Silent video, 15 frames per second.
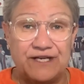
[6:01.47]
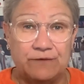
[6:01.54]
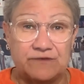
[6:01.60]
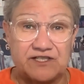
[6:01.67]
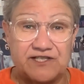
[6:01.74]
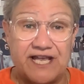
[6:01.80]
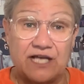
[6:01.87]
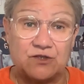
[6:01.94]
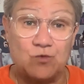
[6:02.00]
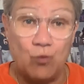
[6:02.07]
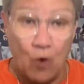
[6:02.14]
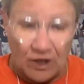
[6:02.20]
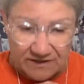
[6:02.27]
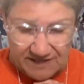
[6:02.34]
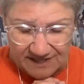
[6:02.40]
He was sacked
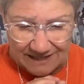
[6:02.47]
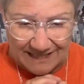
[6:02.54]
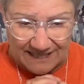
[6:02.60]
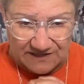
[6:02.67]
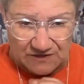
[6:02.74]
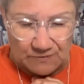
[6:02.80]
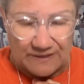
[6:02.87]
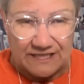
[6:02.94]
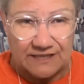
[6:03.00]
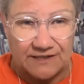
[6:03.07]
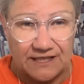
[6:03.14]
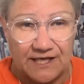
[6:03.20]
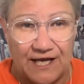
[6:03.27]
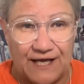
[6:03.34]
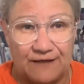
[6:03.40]
once last week in
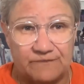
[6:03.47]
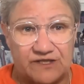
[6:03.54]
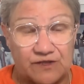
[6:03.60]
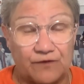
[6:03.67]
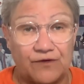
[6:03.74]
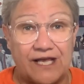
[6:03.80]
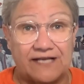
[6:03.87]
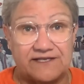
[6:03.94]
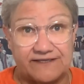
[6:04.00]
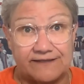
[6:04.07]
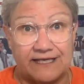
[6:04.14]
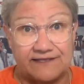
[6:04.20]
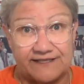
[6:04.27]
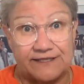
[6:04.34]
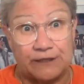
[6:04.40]
the game, so
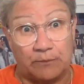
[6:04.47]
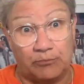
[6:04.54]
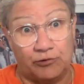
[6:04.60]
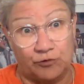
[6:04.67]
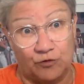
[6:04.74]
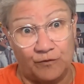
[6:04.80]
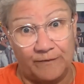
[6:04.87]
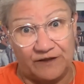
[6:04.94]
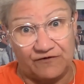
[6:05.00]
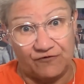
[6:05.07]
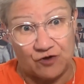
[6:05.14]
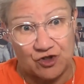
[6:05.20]
that's an improvement for